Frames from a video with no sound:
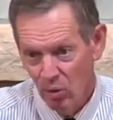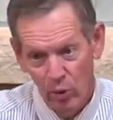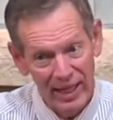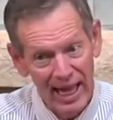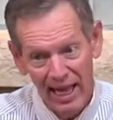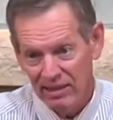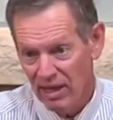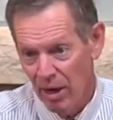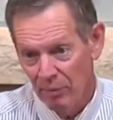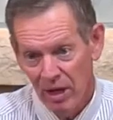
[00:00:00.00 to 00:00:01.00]
We can't
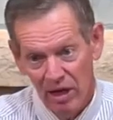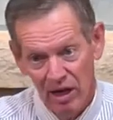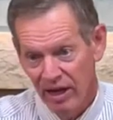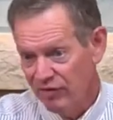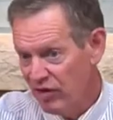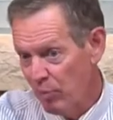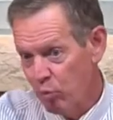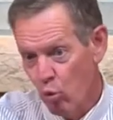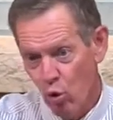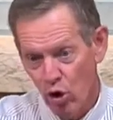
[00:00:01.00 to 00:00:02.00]
lift up
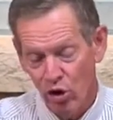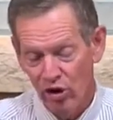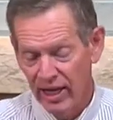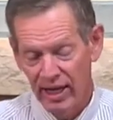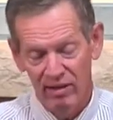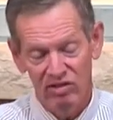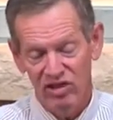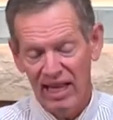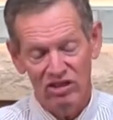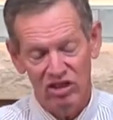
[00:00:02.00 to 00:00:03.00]
worry and
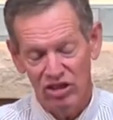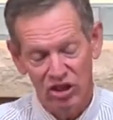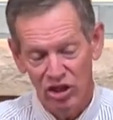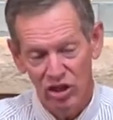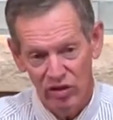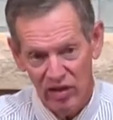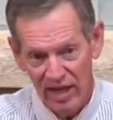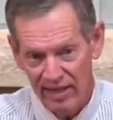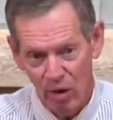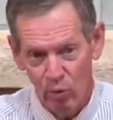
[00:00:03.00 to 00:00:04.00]
say it's such a good
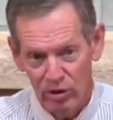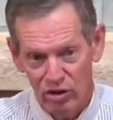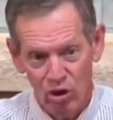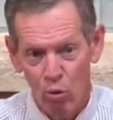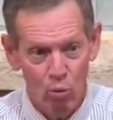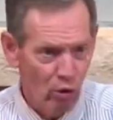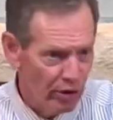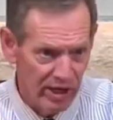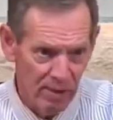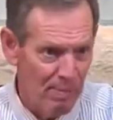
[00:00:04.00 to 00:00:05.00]
thing that we're so
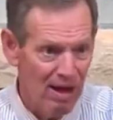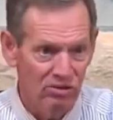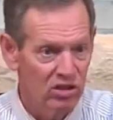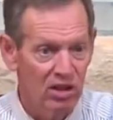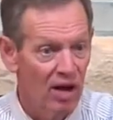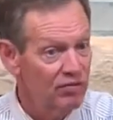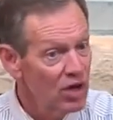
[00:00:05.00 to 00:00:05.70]
worried about stuff.